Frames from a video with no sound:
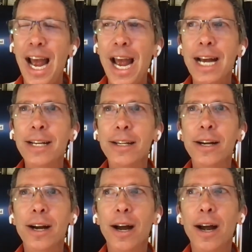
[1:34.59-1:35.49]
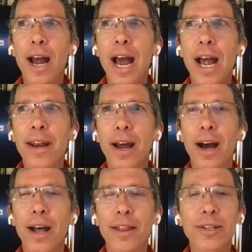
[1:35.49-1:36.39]
And
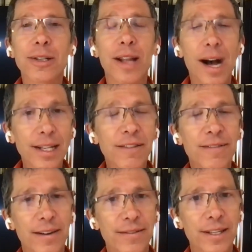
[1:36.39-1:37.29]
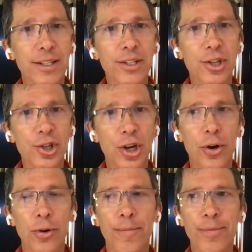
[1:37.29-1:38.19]
there's lots of evidence to
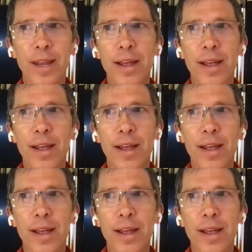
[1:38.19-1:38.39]
show